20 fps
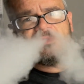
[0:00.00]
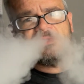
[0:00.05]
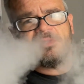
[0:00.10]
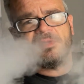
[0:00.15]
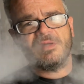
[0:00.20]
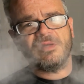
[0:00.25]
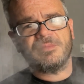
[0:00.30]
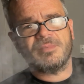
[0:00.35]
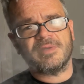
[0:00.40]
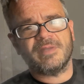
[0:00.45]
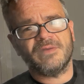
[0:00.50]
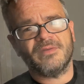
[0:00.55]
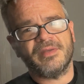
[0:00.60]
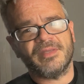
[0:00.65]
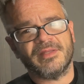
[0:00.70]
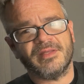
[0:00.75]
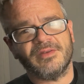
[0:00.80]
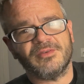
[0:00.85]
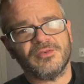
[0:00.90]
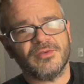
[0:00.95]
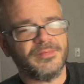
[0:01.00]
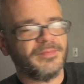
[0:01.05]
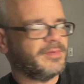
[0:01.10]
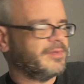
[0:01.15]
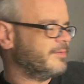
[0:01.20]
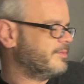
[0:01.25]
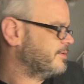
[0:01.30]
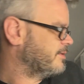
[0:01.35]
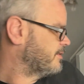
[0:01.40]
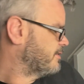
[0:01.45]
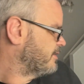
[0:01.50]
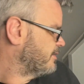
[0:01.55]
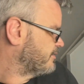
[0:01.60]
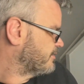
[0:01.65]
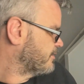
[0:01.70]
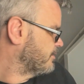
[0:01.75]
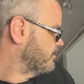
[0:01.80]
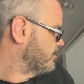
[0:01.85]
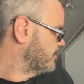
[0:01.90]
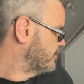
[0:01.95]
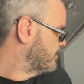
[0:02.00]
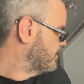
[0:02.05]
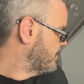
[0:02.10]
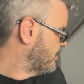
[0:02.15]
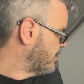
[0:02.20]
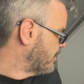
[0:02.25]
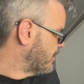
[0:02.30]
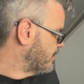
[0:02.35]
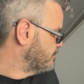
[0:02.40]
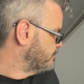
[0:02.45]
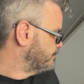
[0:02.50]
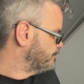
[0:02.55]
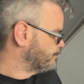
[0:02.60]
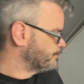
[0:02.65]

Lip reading: But I like that drip tip. That's a good one. All right.